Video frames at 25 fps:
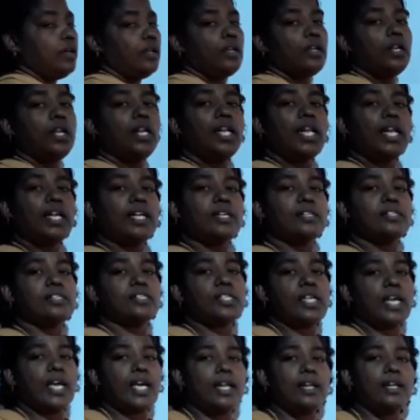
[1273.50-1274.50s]
Did you
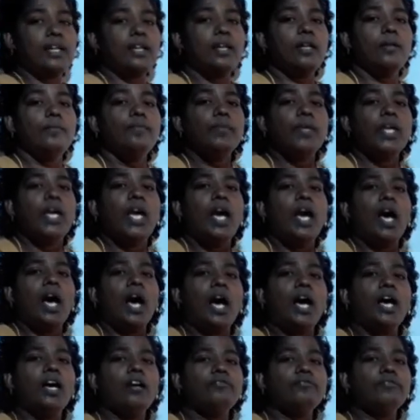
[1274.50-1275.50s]
understand?
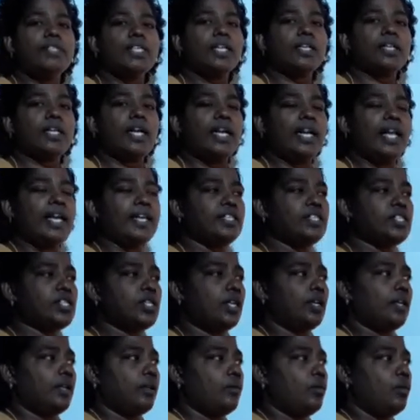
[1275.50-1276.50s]
After
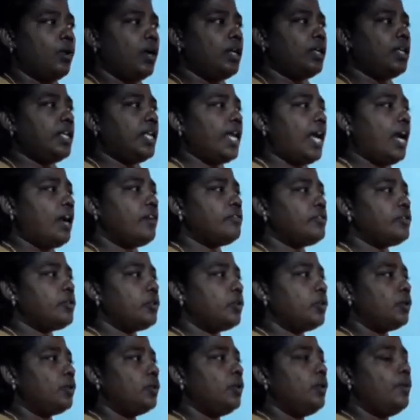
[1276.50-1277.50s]
connecting, what we have to
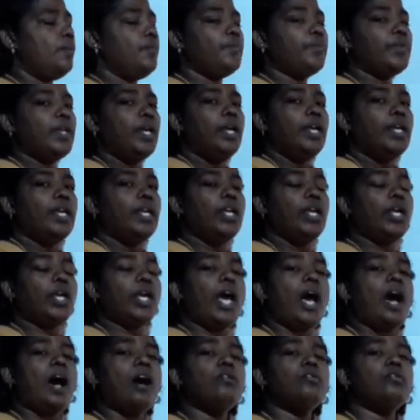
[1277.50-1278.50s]
do, you
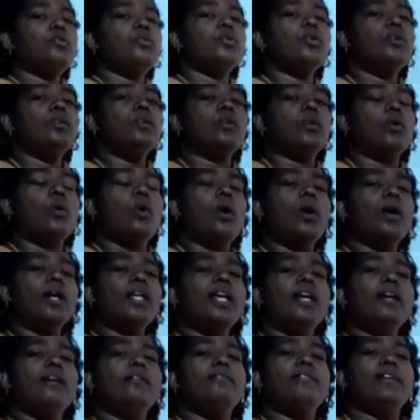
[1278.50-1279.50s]
have to draw a
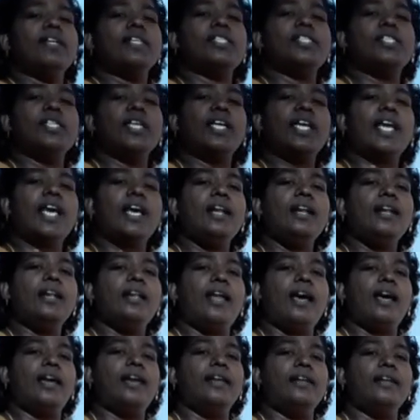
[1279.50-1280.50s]
vertical
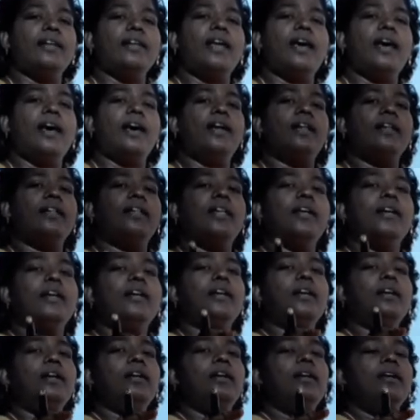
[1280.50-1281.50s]
line and a
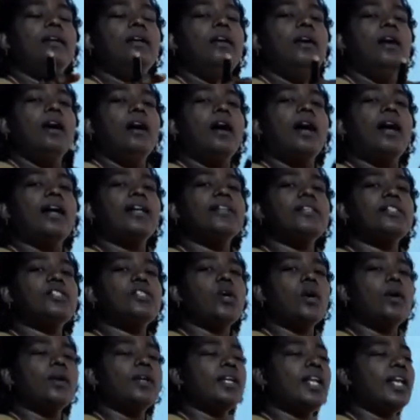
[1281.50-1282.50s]

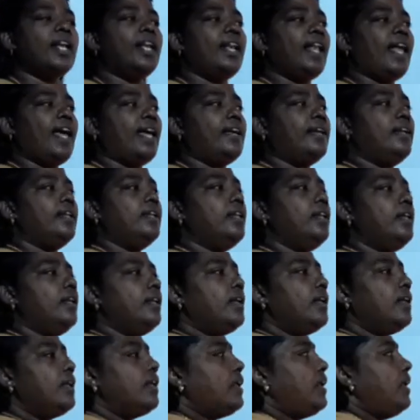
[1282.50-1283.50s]
horizontal line
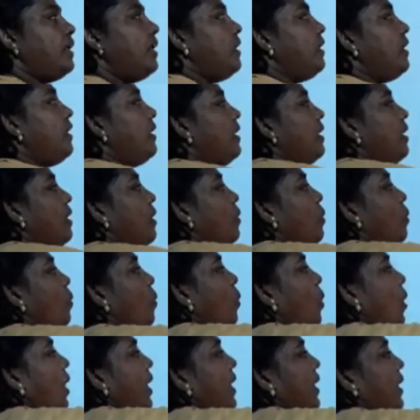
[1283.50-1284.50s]
in
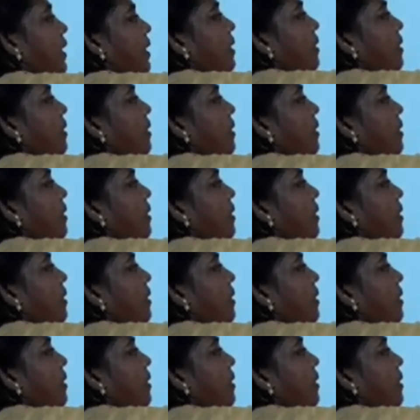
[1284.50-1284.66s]
Y.